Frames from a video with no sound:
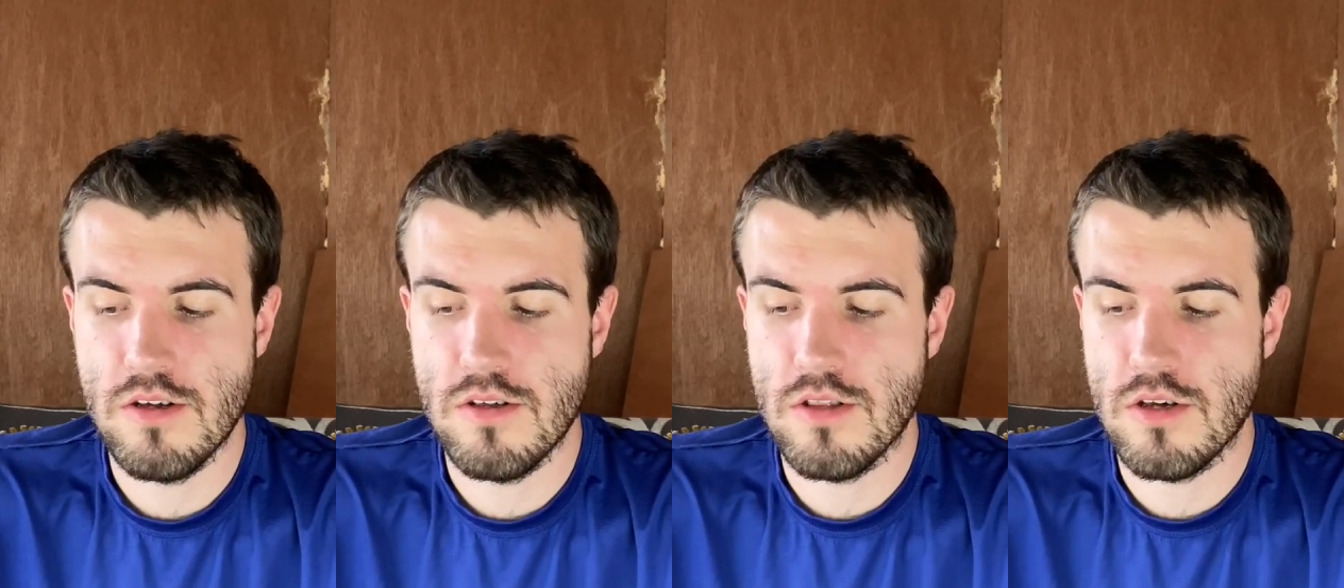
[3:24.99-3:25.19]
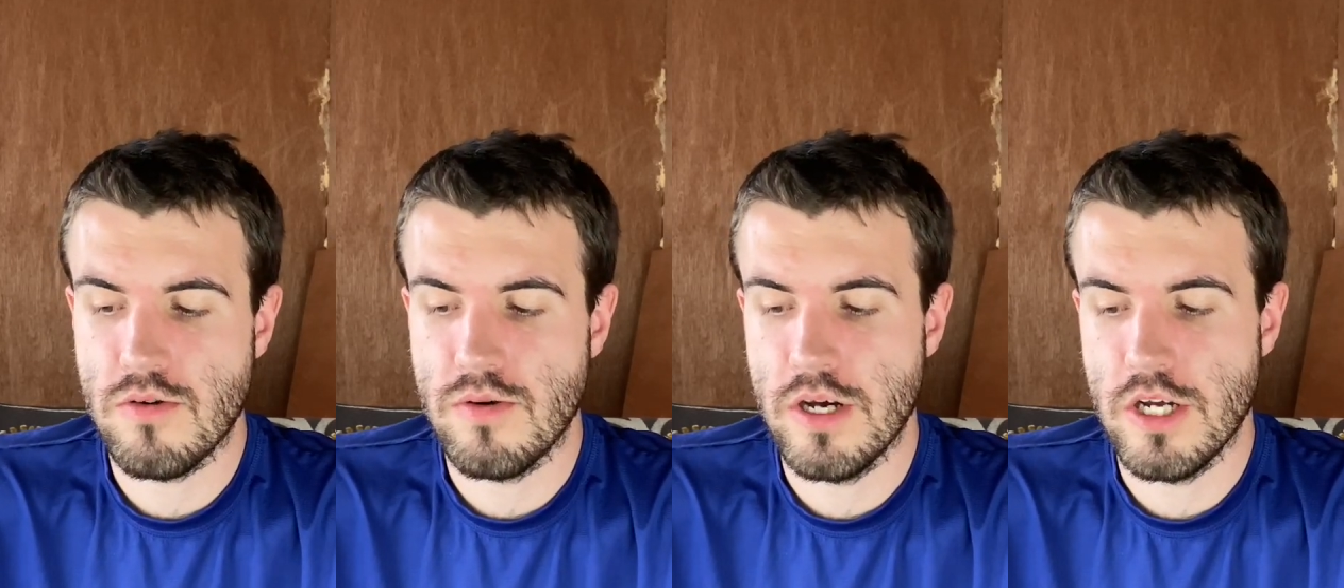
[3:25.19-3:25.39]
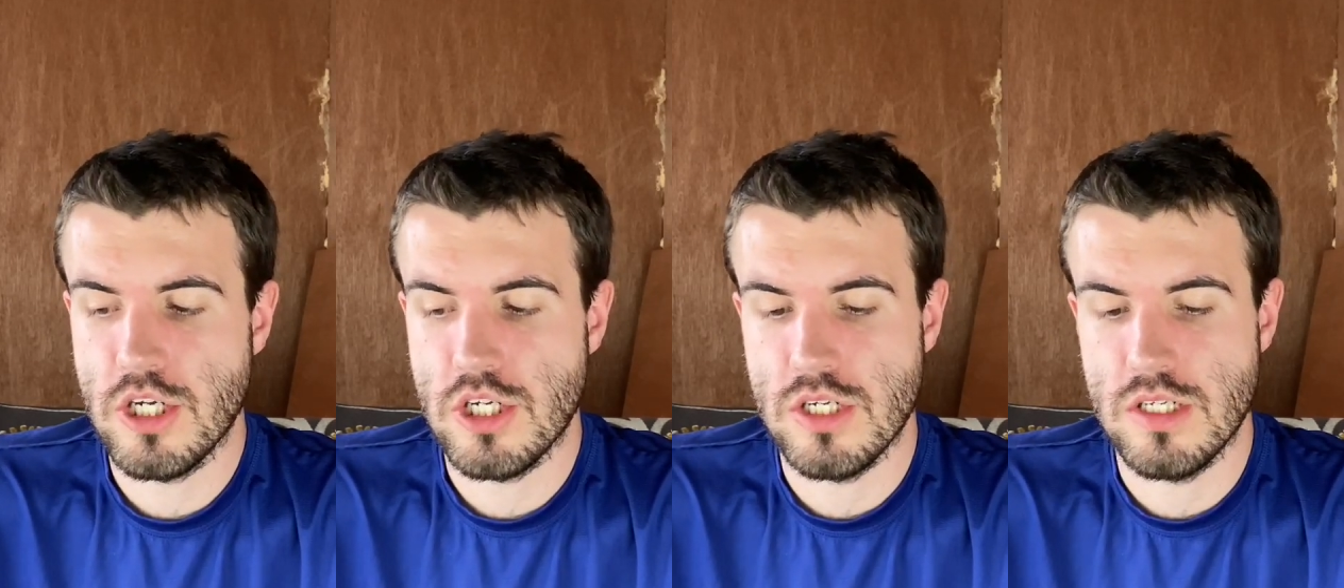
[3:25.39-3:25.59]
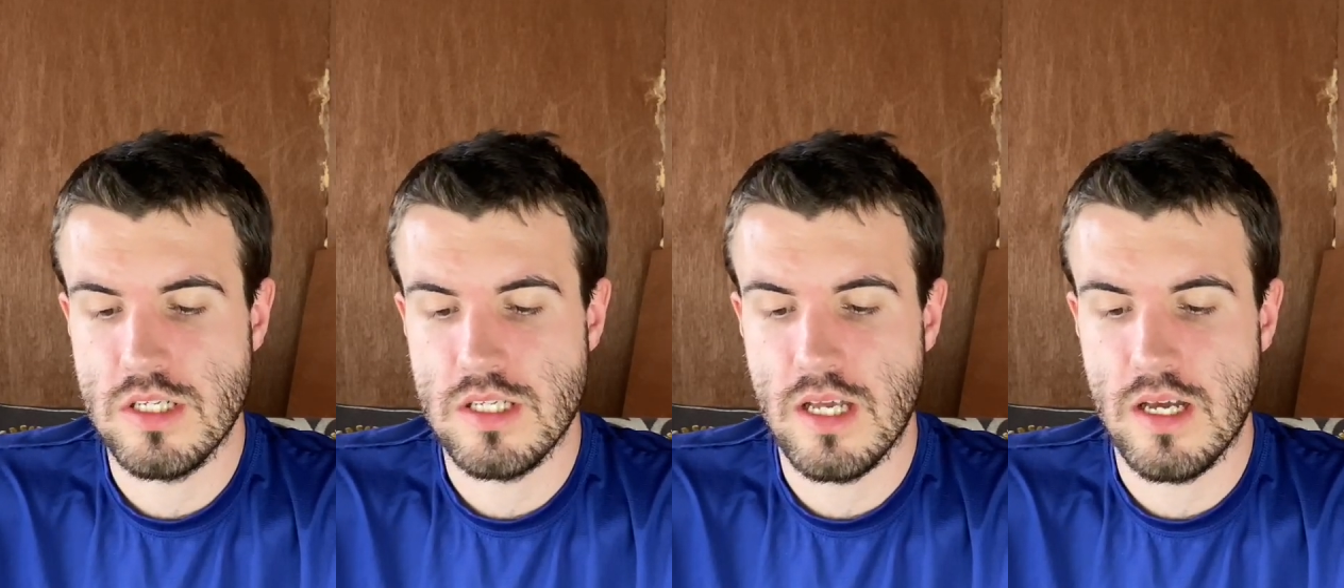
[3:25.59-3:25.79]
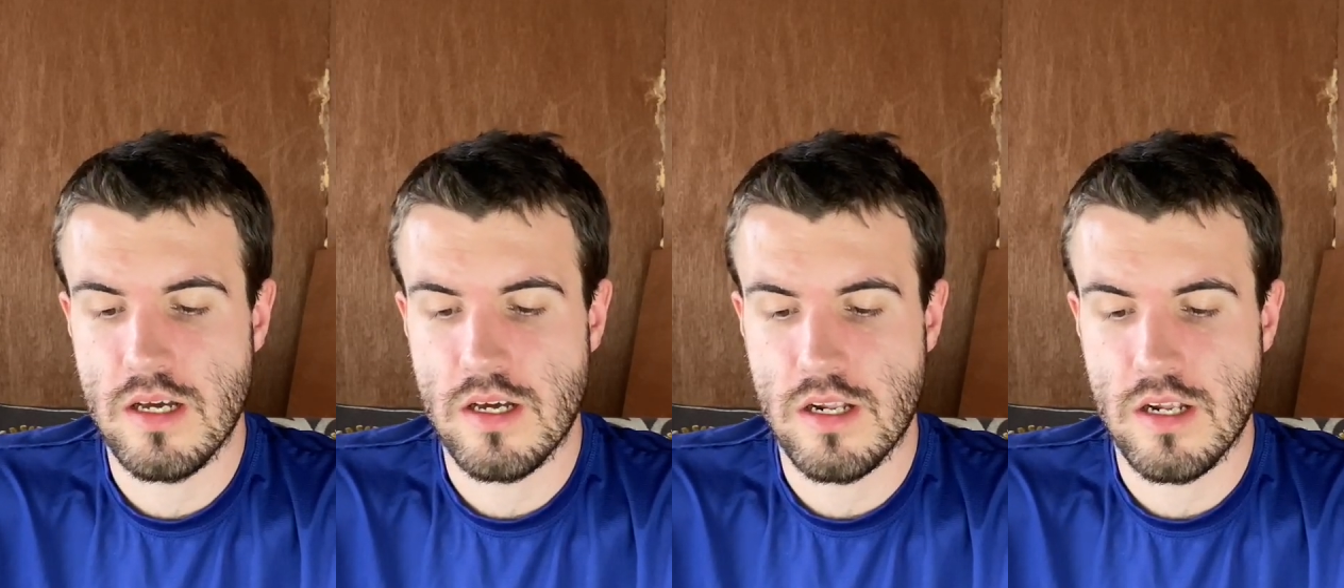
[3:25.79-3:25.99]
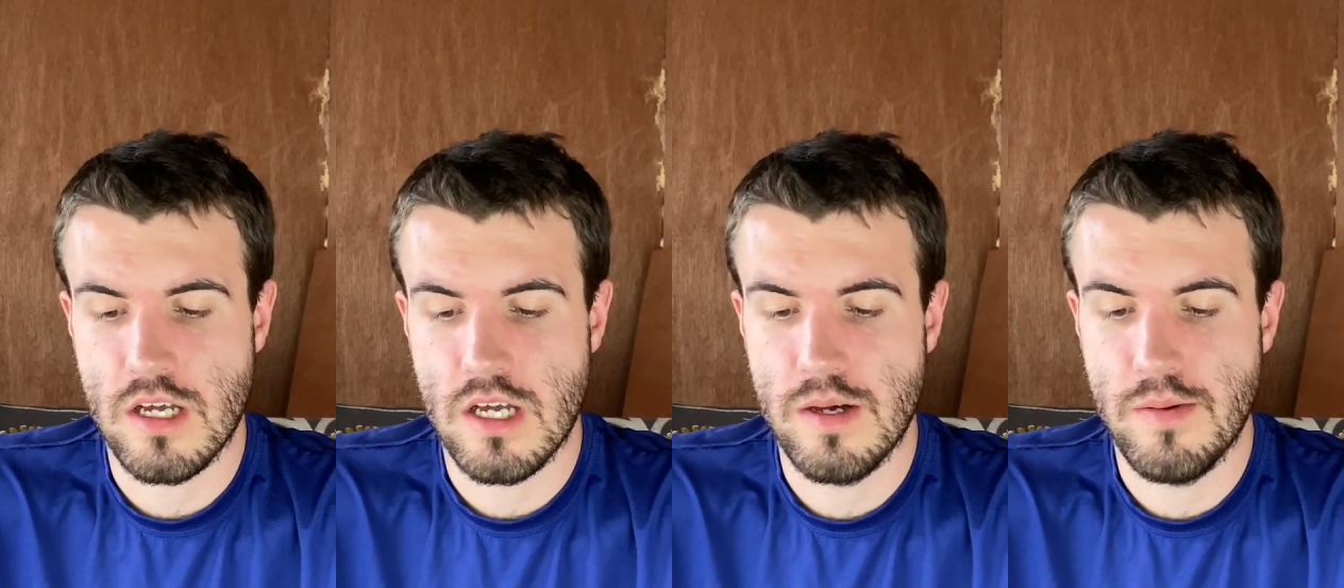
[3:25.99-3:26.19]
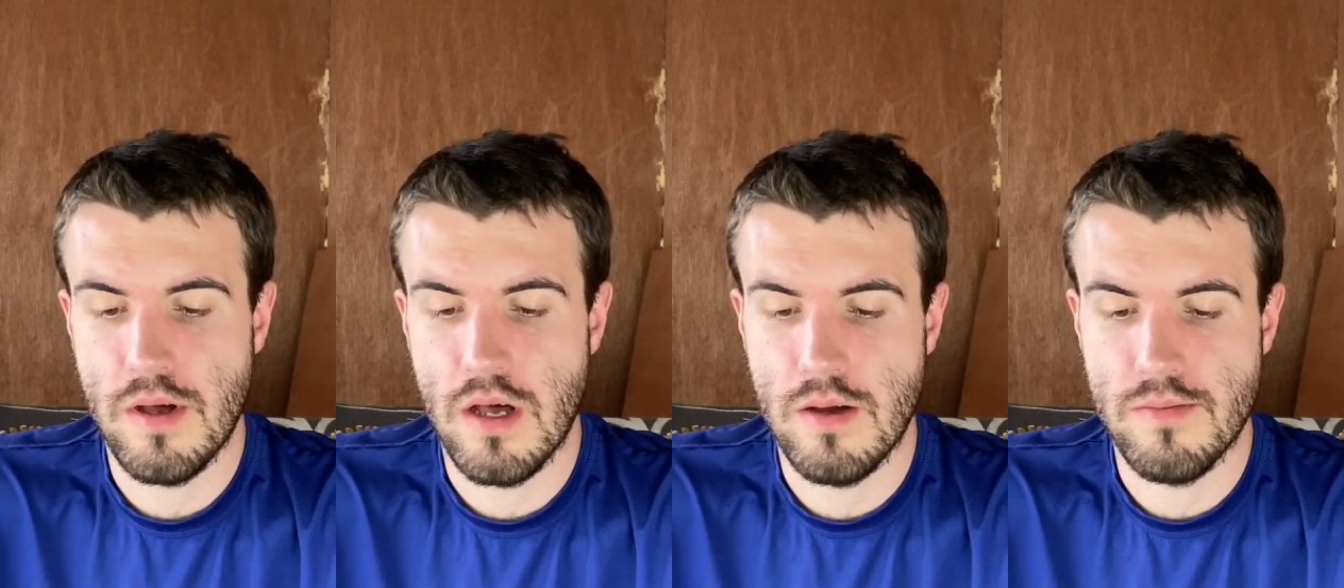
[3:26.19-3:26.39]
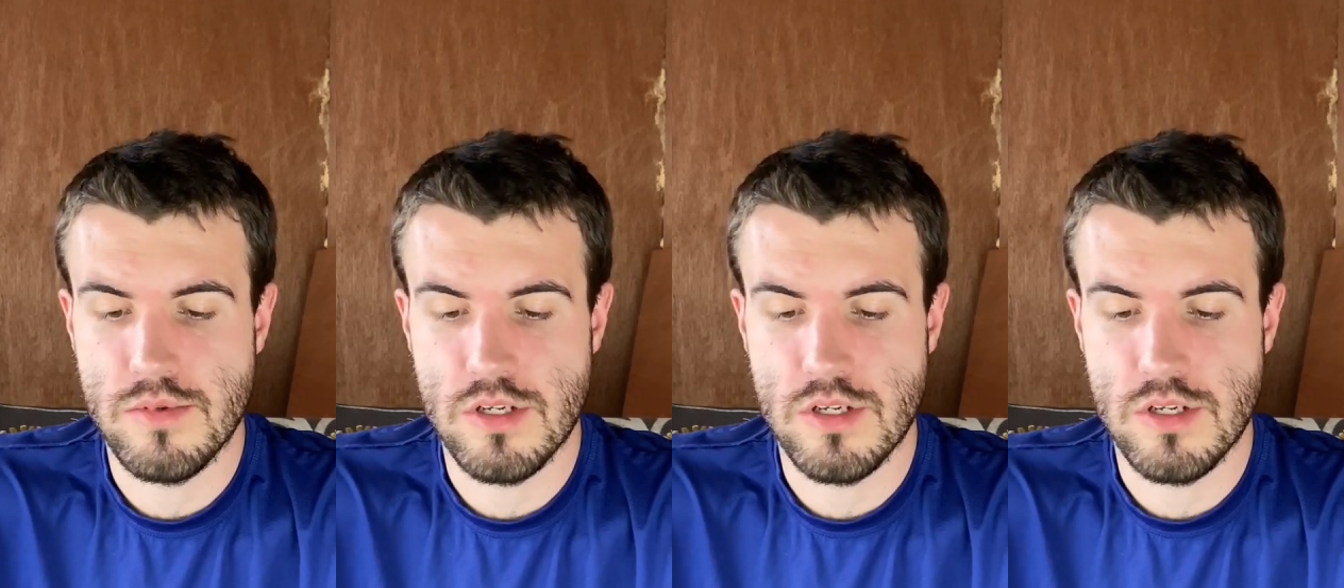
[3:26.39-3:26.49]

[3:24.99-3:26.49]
the questions that are going to come up.